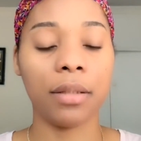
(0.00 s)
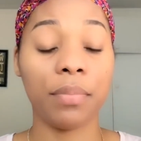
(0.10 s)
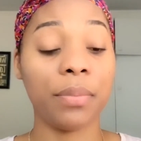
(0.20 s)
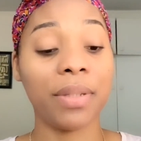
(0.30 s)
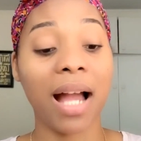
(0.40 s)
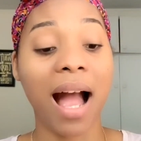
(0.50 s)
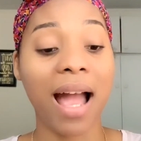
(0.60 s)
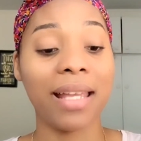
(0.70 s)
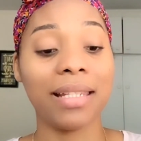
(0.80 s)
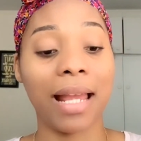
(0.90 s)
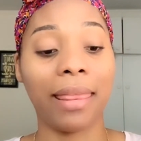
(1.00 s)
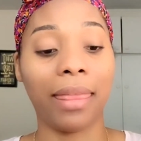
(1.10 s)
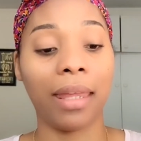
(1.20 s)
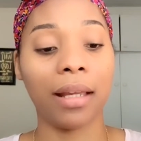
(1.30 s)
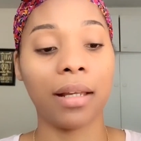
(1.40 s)
peptides, I
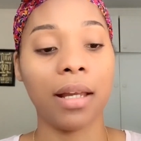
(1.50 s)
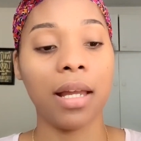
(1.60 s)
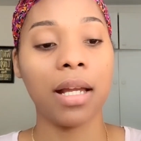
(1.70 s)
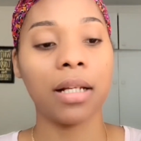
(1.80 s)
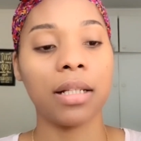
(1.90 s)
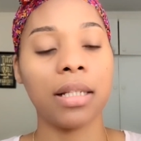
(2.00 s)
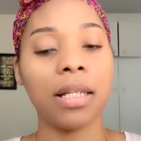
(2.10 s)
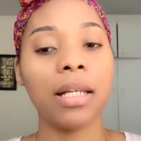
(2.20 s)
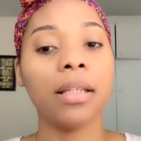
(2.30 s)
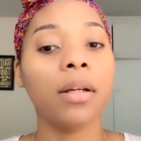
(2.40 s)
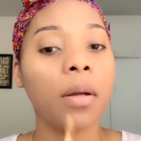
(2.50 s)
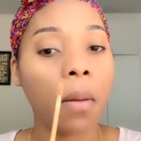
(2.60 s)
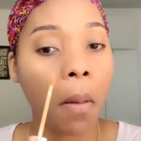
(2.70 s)
think. Concealer.